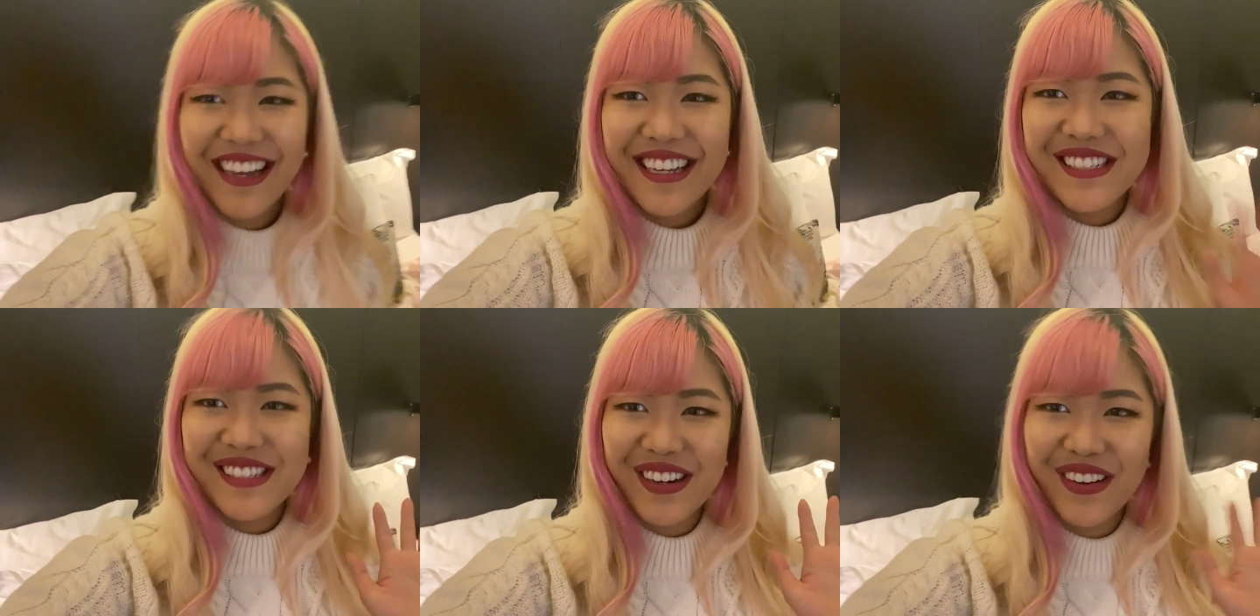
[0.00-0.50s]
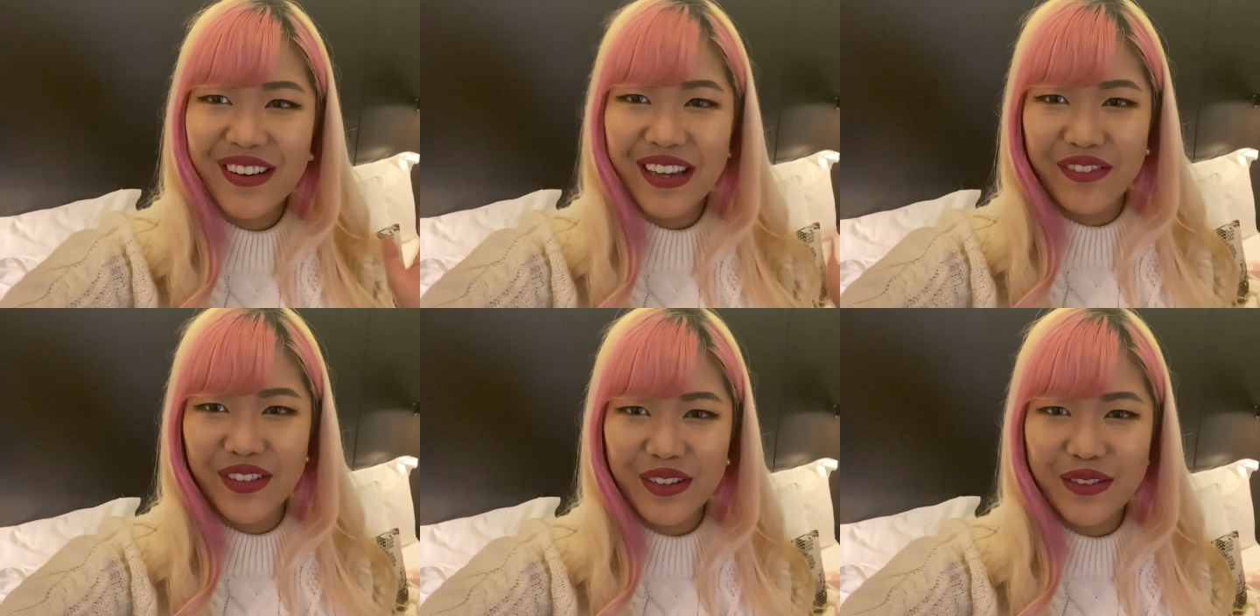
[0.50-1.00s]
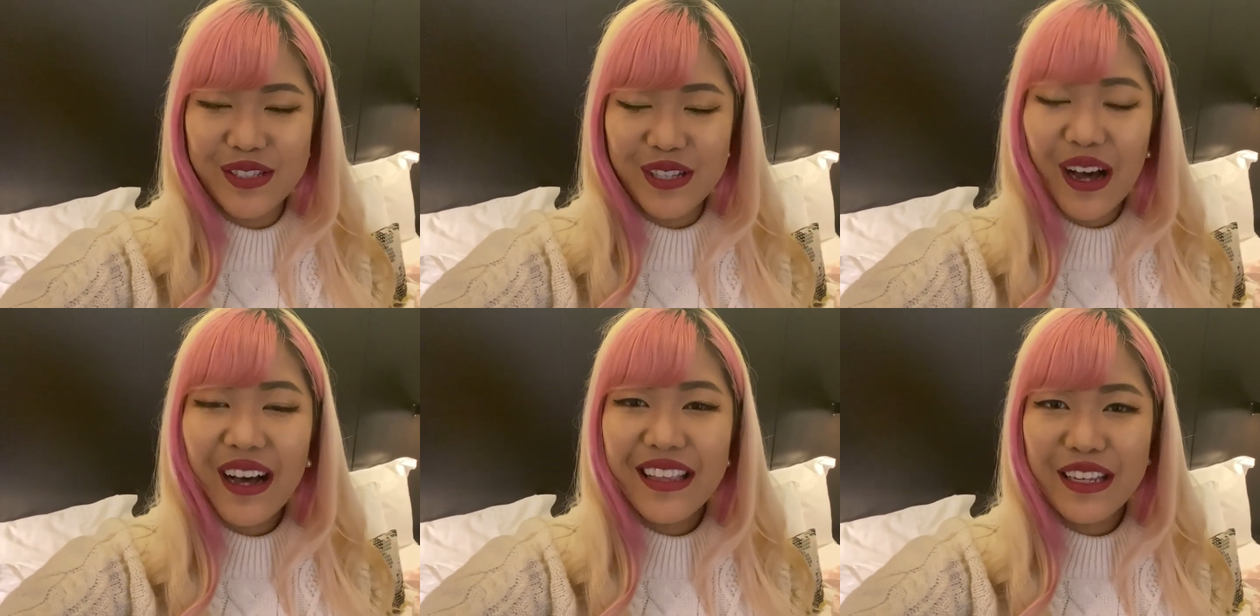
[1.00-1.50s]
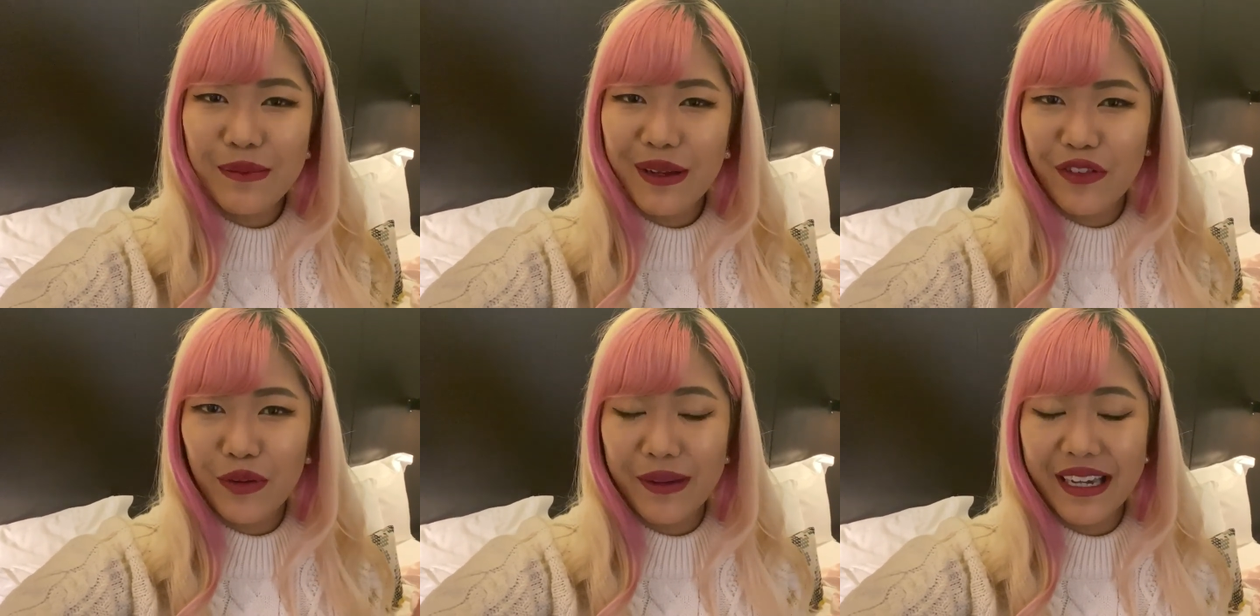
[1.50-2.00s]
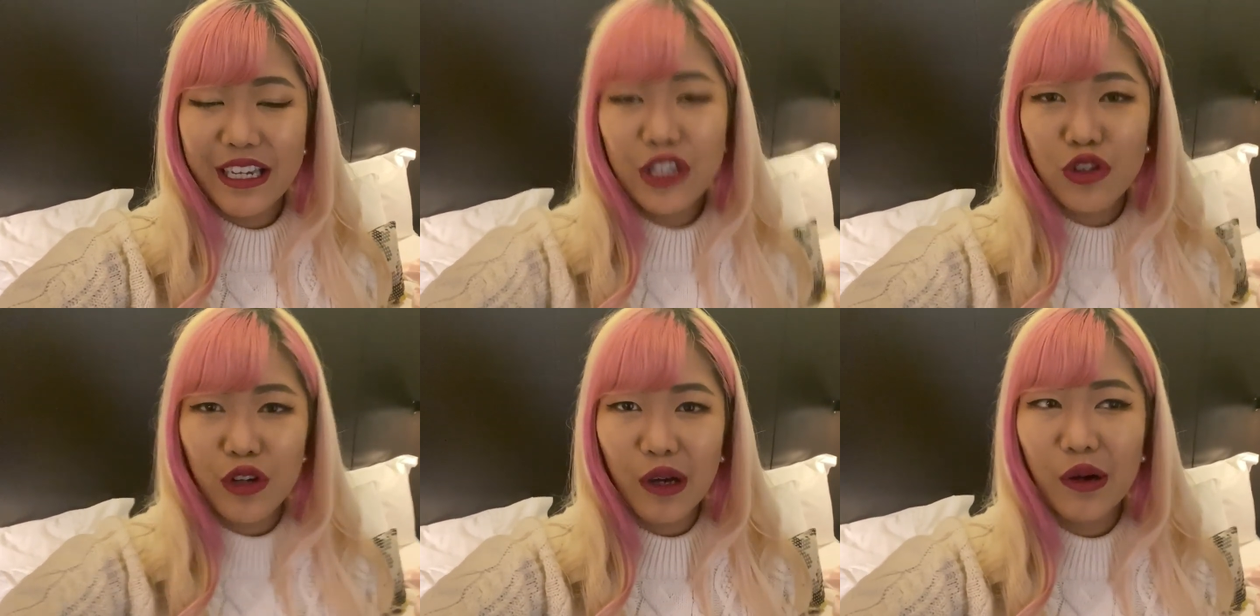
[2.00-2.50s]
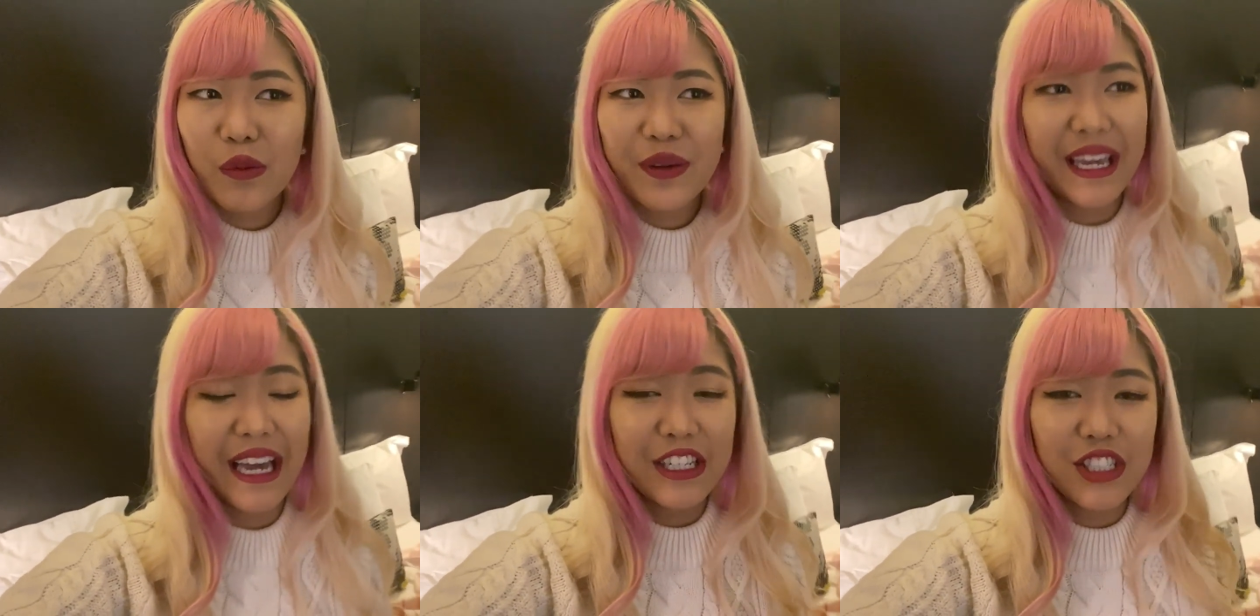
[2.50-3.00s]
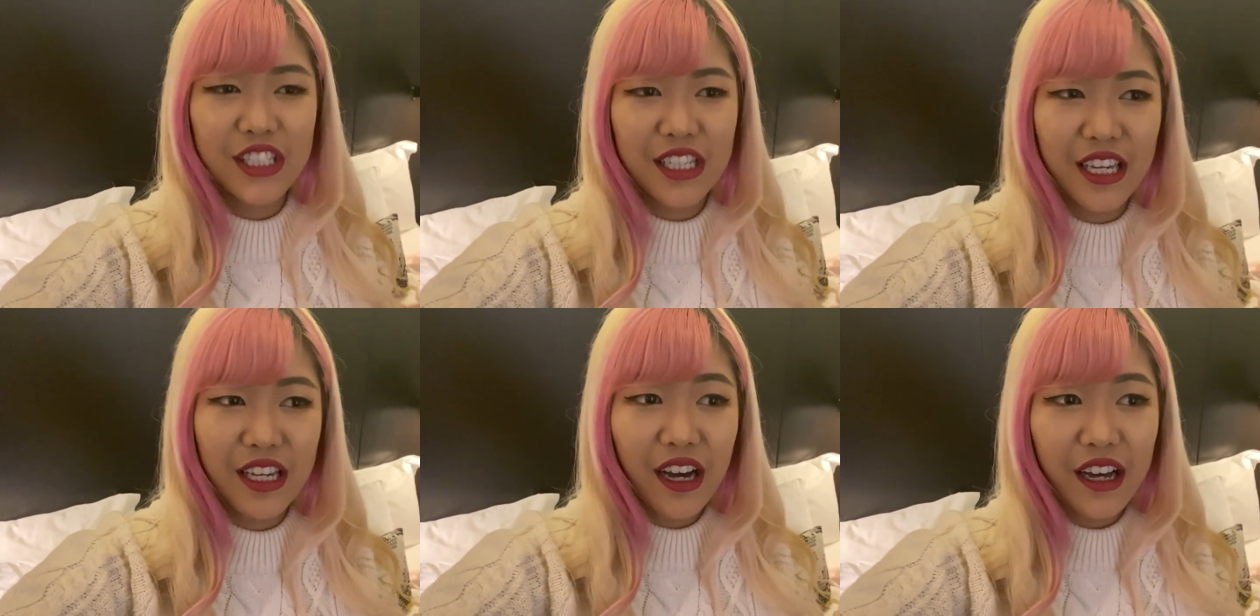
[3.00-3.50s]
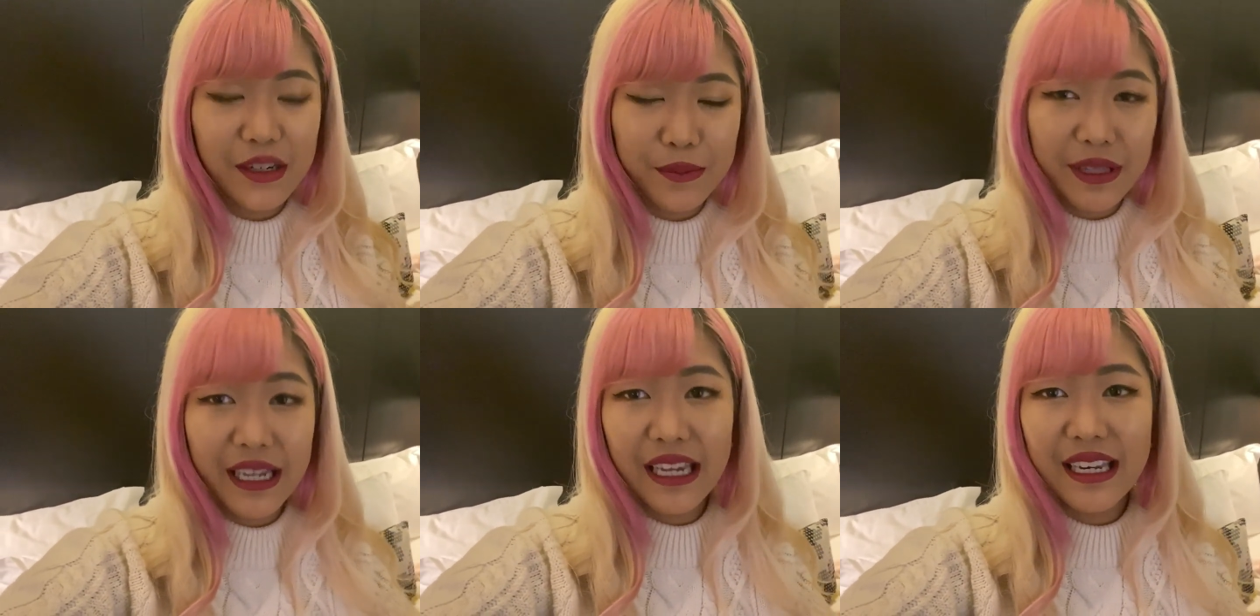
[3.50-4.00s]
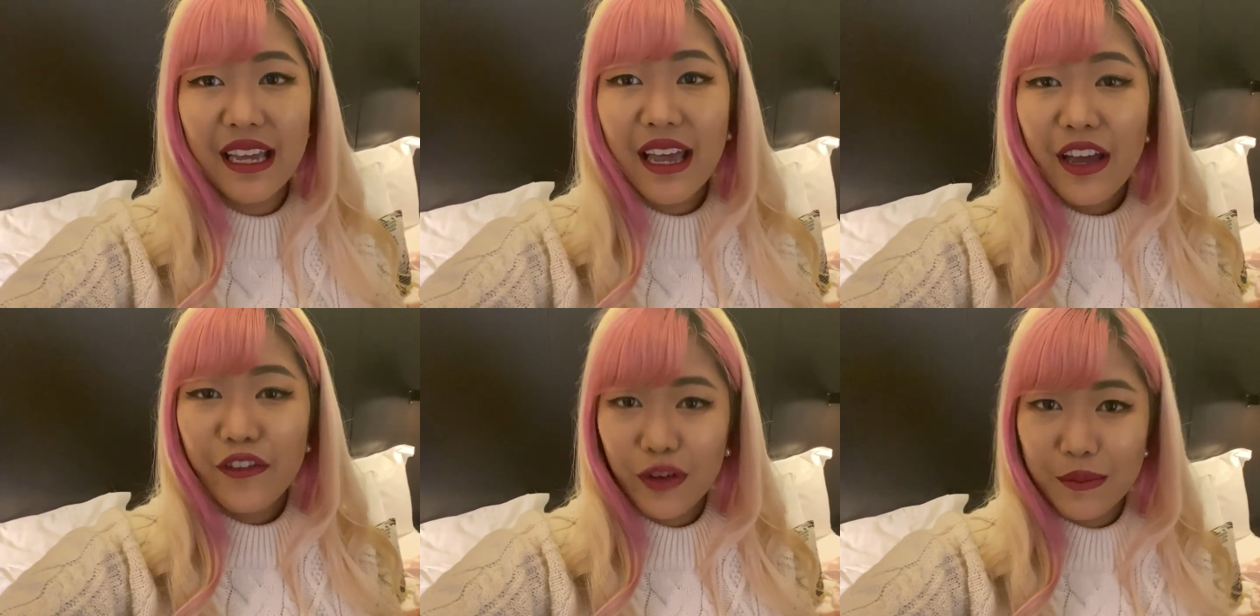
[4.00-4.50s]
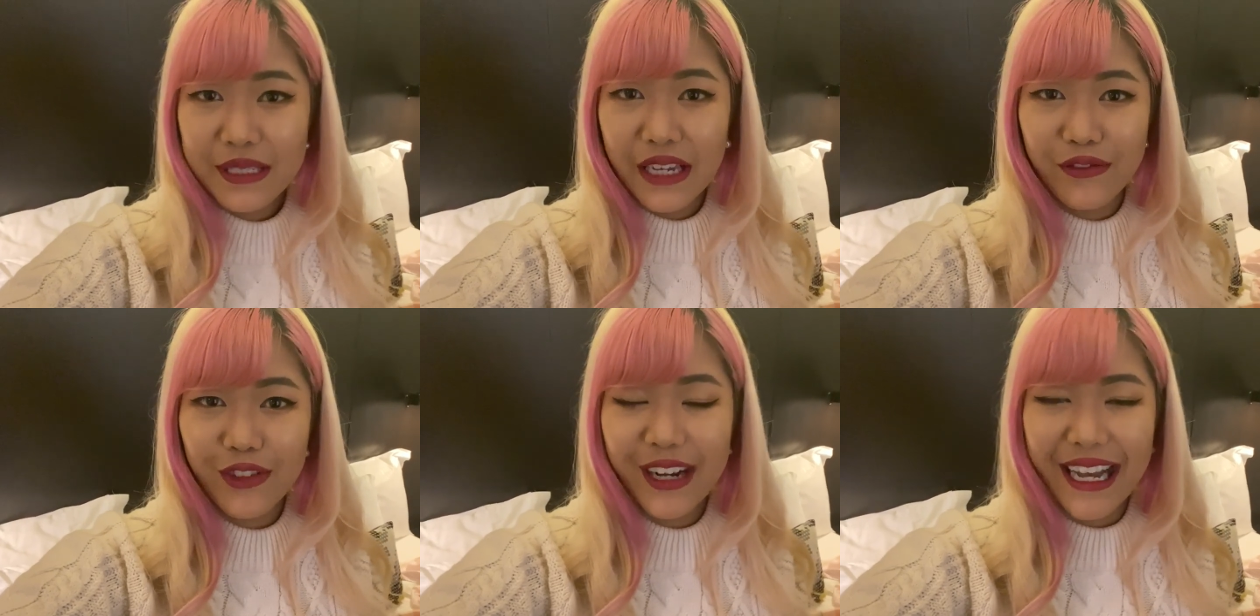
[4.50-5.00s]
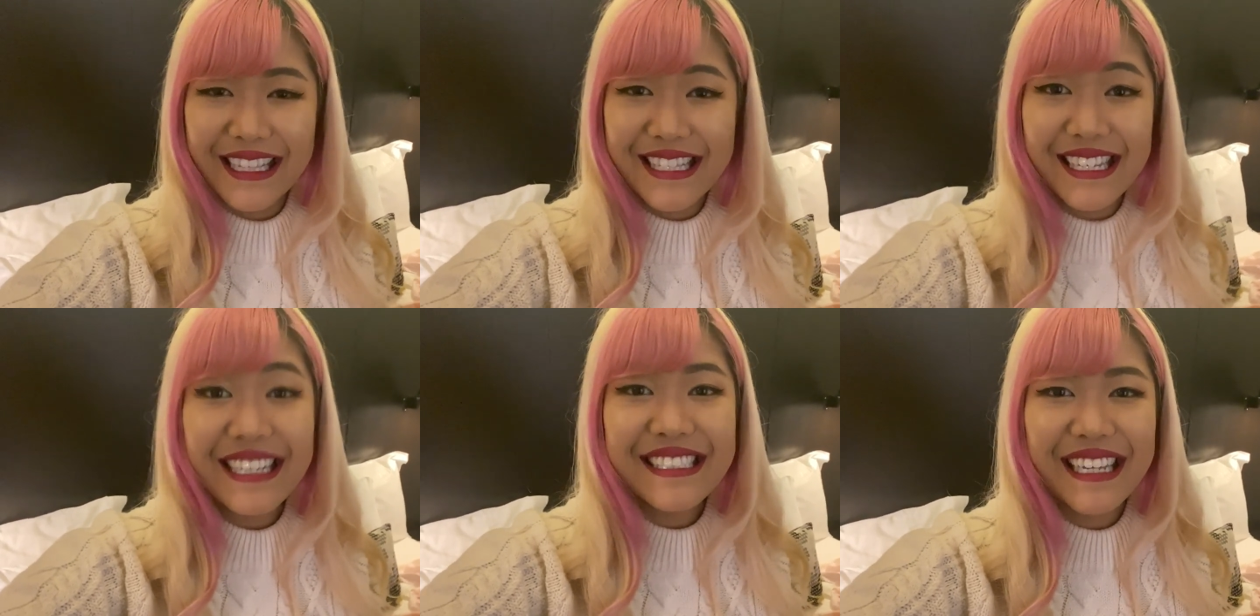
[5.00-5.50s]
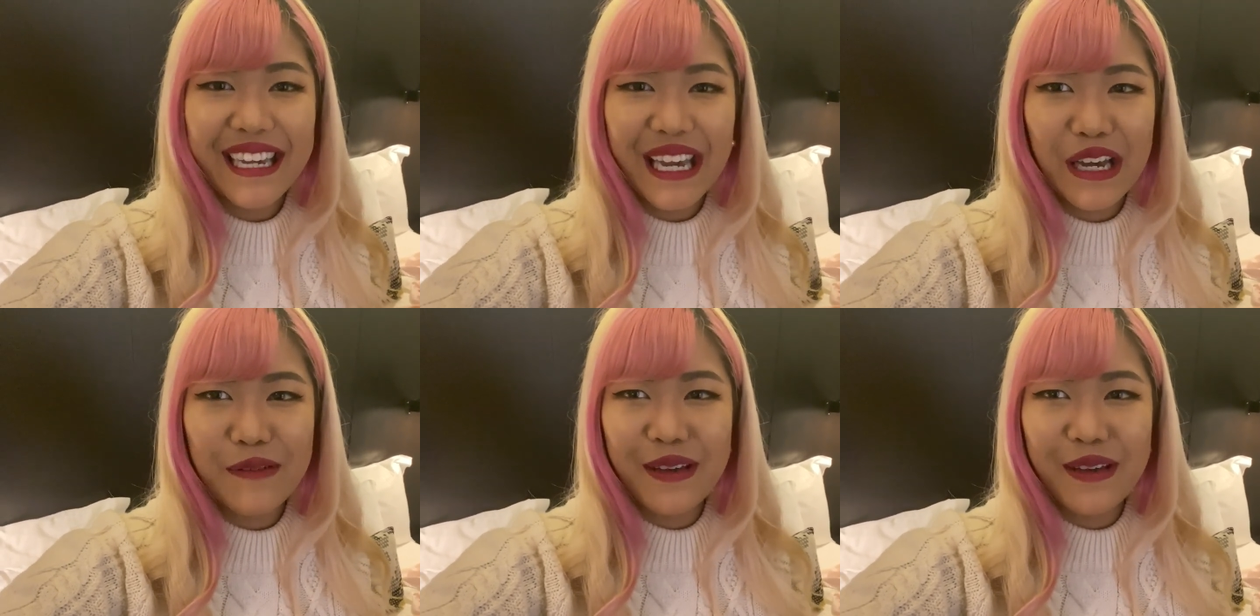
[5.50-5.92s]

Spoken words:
So if you saw a little bit from my intro, we actually got on a plane from Denver at 6 a.m.